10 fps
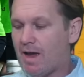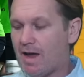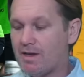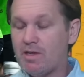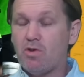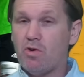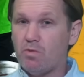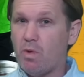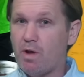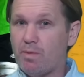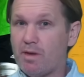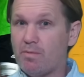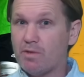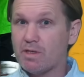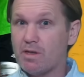And he could well be
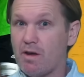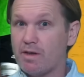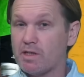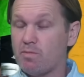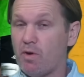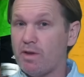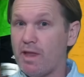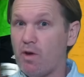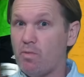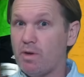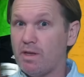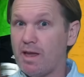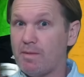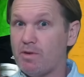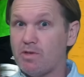in with a starting spot in that opening
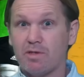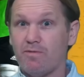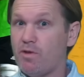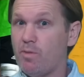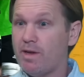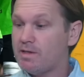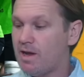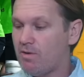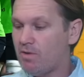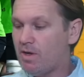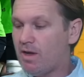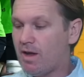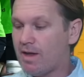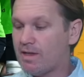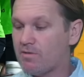game in just a few weeks now
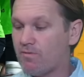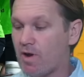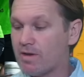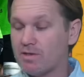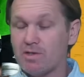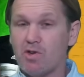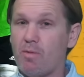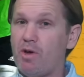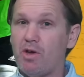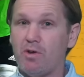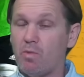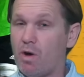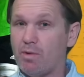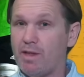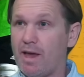against France. And Tom Ahern,
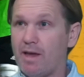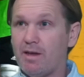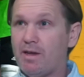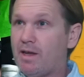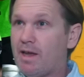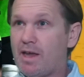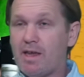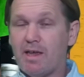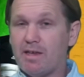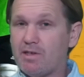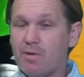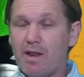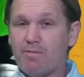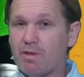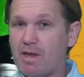while we're there, he is doing
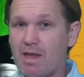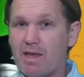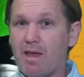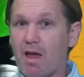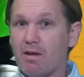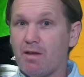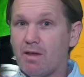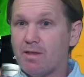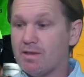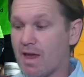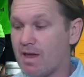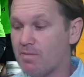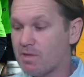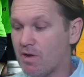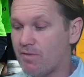everything he can to get
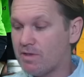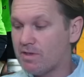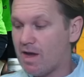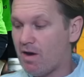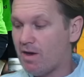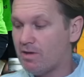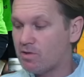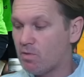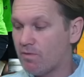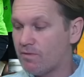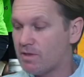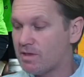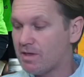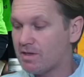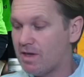himself into that Ireland squad for the
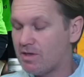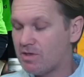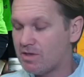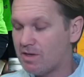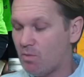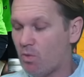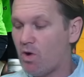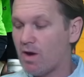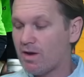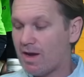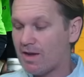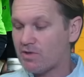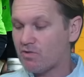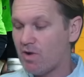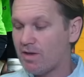Six Nations. What a class
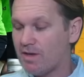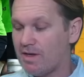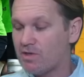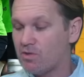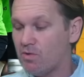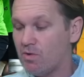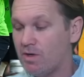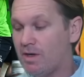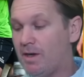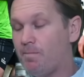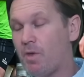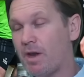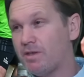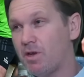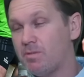try that he scored.
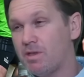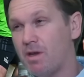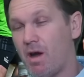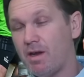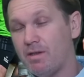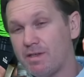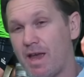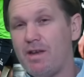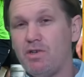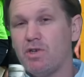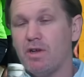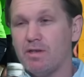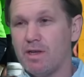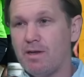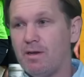And in terms of the Ireland 10
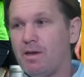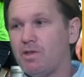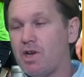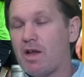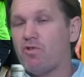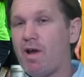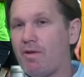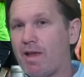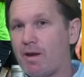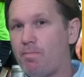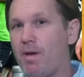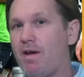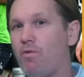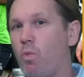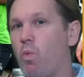jersey, Jack Crowley had a bit
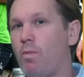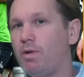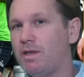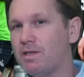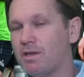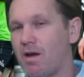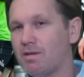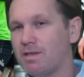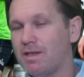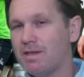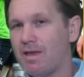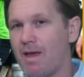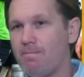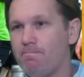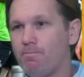of a wobbly start to this
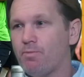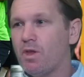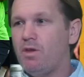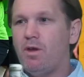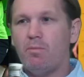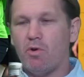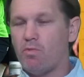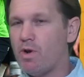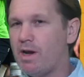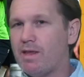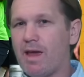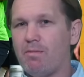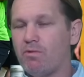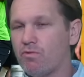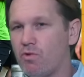game, but really
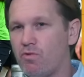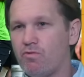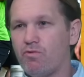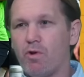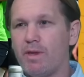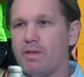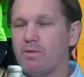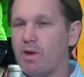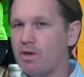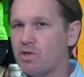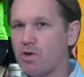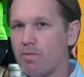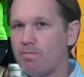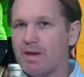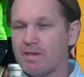came through, grew into it and
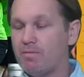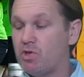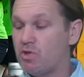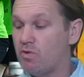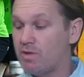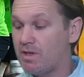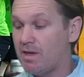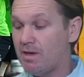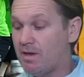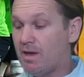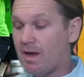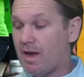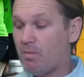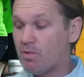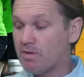showed massive maturity
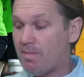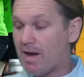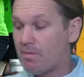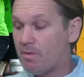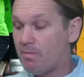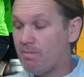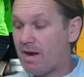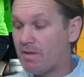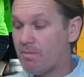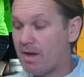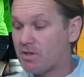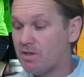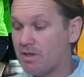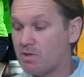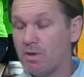and was the man of the match
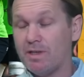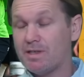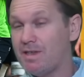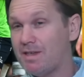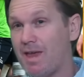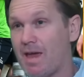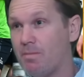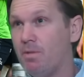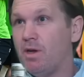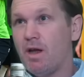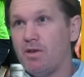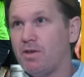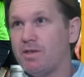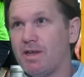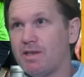in this one. This game, and you
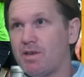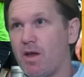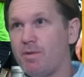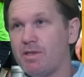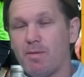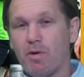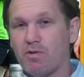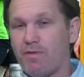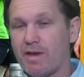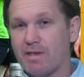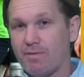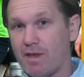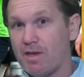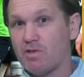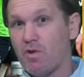can see Simon Zebo's face after
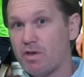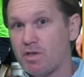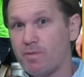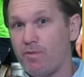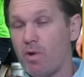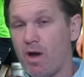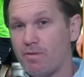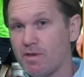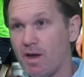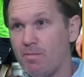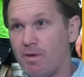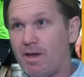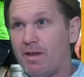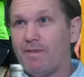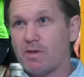his try just before halftime,
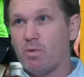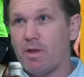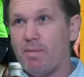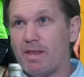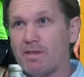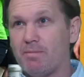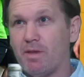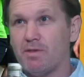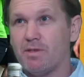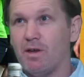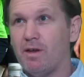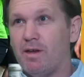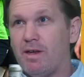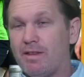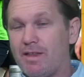that's what it meant to Munster.
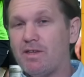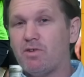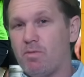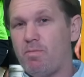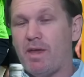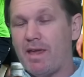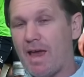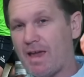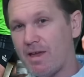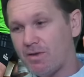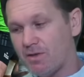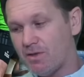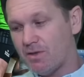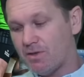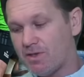This could be a
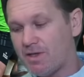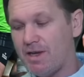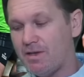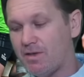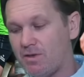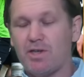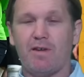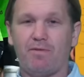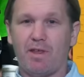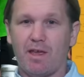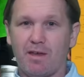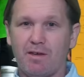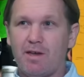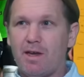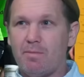season-shifting,
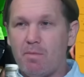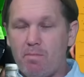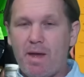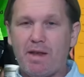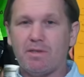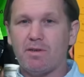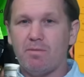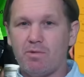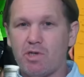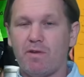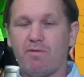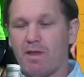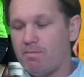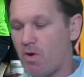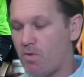
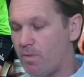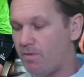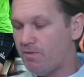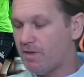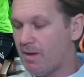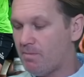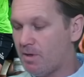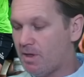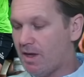momentum-shifting moment for them.